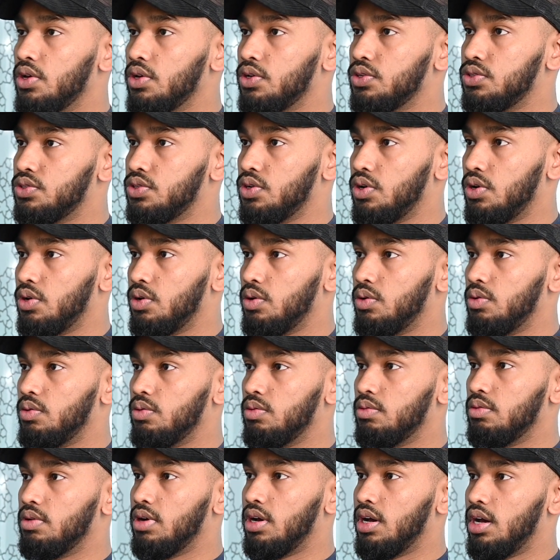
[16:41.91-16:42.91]

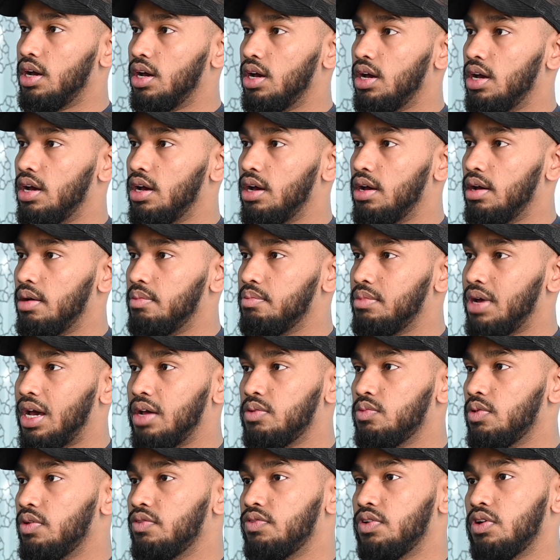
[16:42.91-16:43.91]
So,
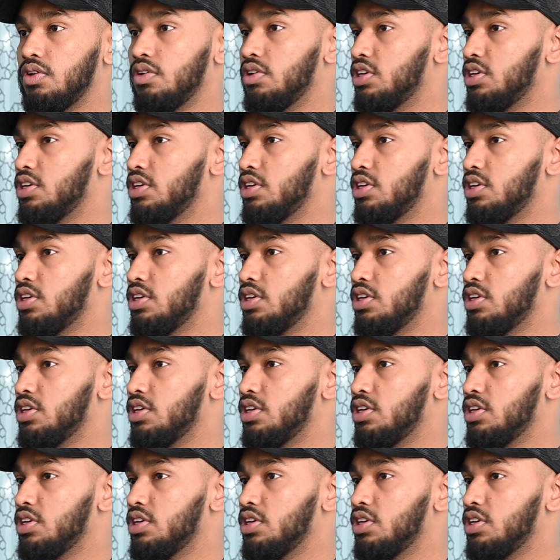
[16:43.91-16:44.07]
and we're very